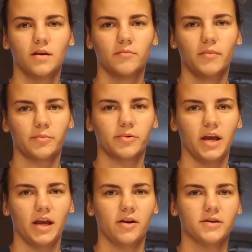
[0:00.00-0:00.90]
MacBook
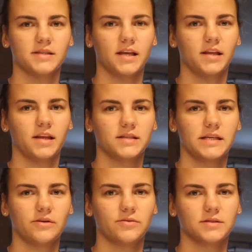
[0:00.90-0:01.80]
Airs, they like
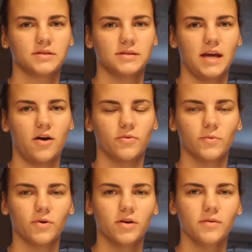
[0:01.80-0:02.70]
tilt
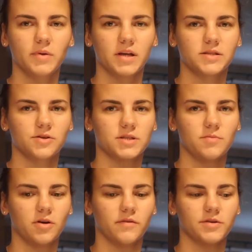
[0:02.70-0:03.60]
downward because they're a
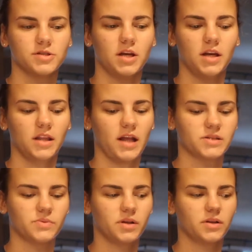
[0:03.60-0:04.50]
smaller version, and
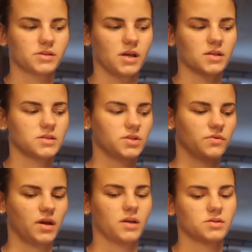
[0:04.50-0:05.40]
that's what it looks like it's
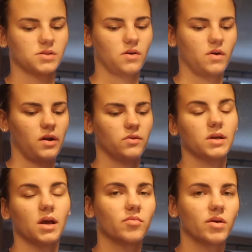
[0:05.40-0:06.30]
doing. So I don't
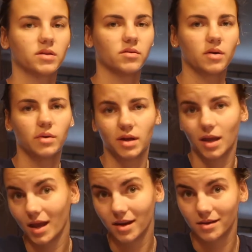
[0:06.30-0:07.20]
think I brought the right one
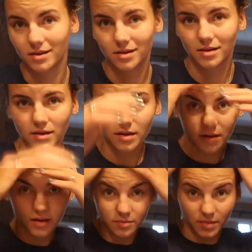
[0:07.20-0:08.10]
again.
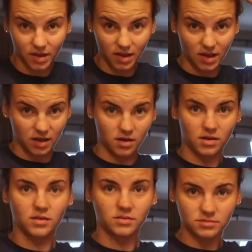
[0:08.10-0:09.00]
My
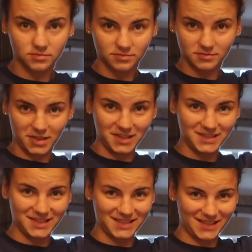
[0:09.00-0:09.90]
hair
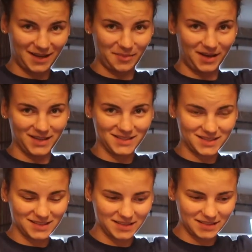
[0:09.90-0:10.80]
is a mess.
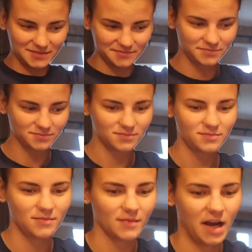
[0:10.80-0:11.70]

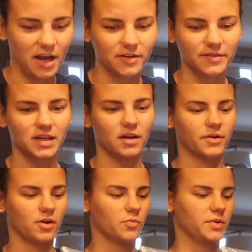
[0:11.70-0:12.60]
I don't even think I
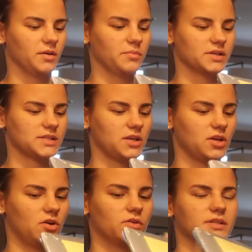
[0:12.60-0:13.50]
want to open it because I
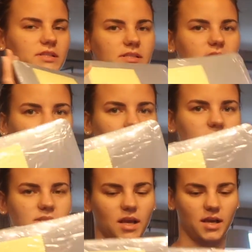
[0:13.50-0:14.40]
know this isn't the
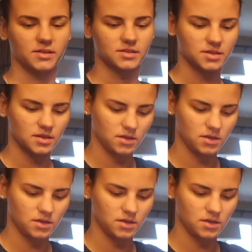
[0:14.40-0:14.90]
right size.